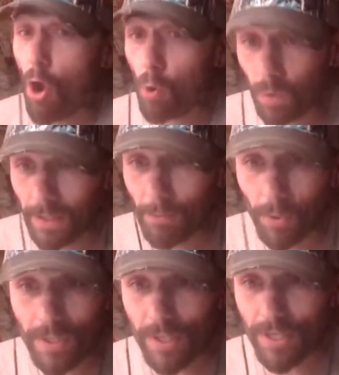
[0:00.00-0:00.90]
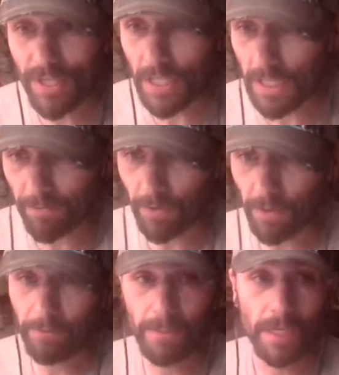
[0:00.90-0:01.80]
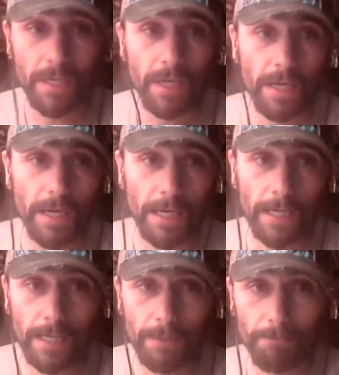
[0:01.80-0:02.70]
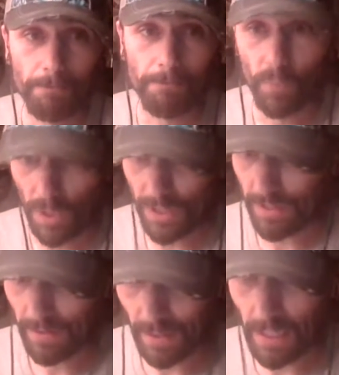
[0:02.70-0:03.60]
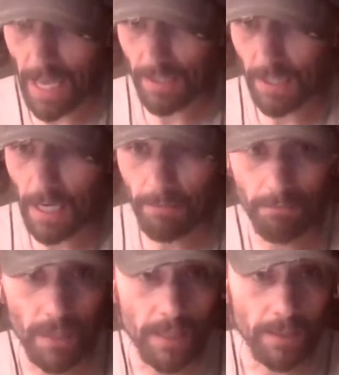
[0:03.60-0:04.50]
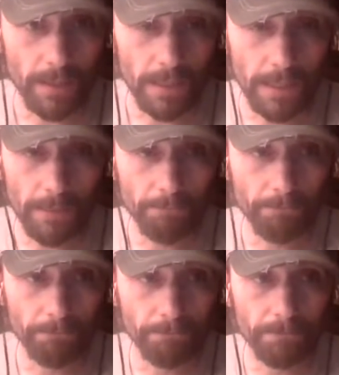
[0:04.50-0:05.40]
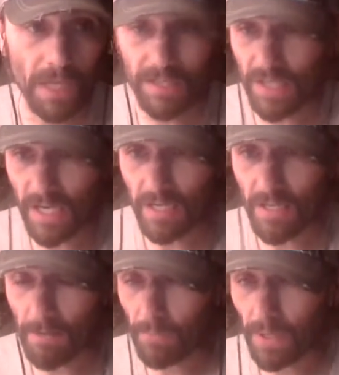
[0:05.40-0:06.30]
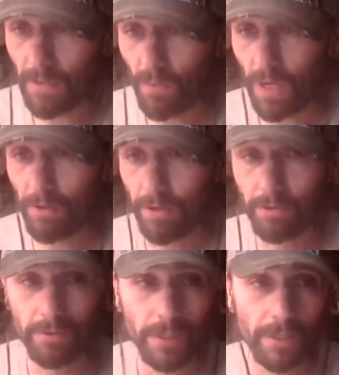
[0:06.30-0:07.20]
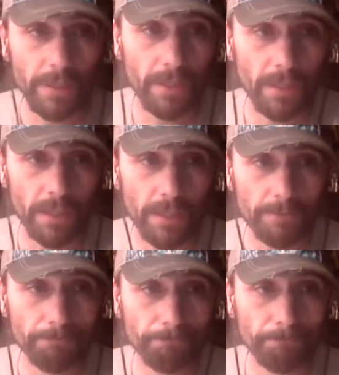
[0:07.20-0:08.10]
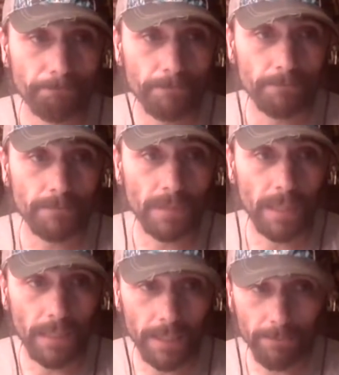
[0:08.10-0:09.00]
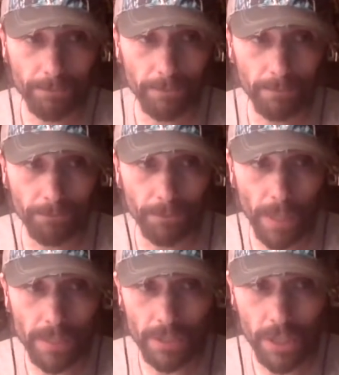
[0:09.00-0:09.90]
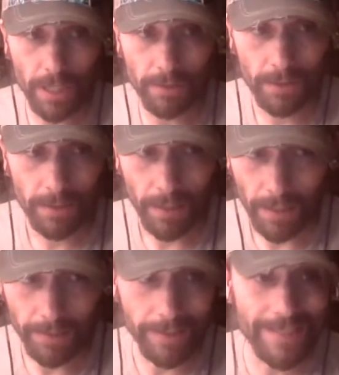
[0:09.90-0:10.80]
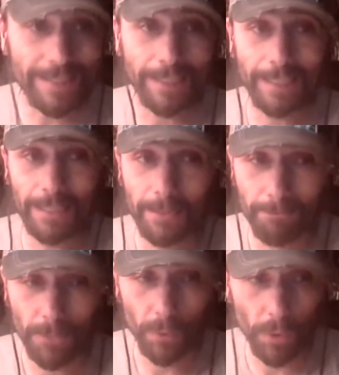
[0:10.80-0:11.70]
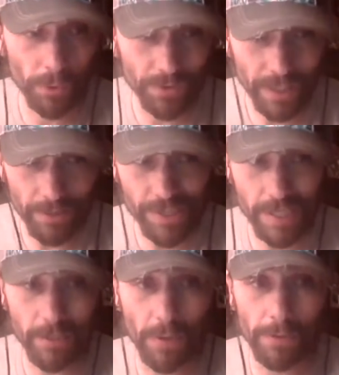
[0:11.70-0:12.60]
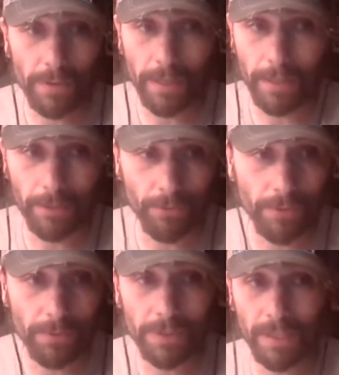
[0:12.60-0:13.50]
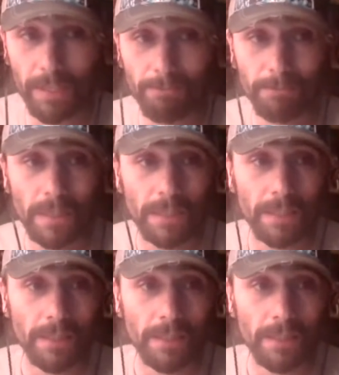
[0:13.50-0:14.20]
Only points on the season for him was the last game. Not to say he's not playing well, though. I like Braden Shen. I like Steen, Maroon, Tarasenko. I agree with them.